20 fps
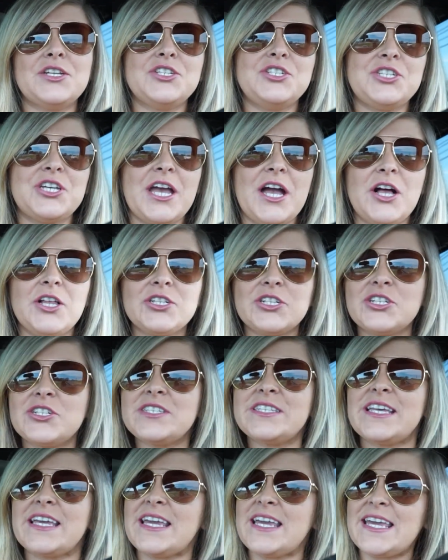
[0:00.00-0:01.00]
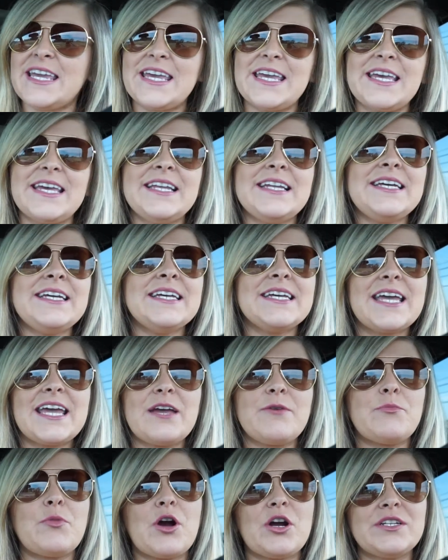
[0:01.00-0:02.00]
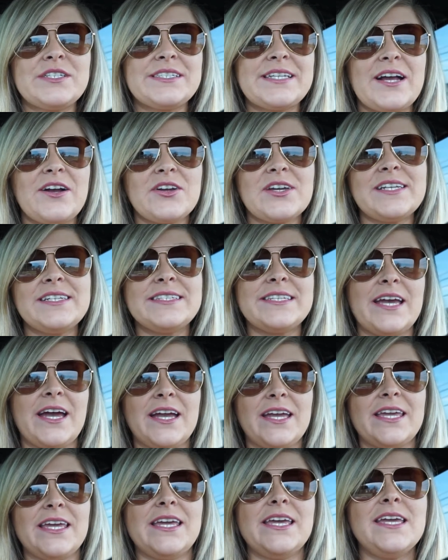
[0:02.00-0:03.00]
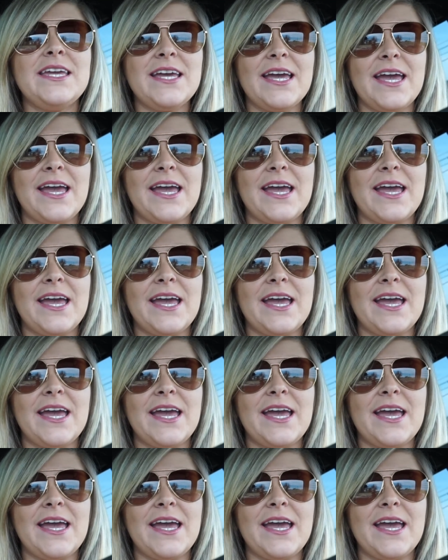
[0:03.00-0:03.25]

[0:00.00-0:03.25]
Jailer's Inn in Bardstown, Kentucky,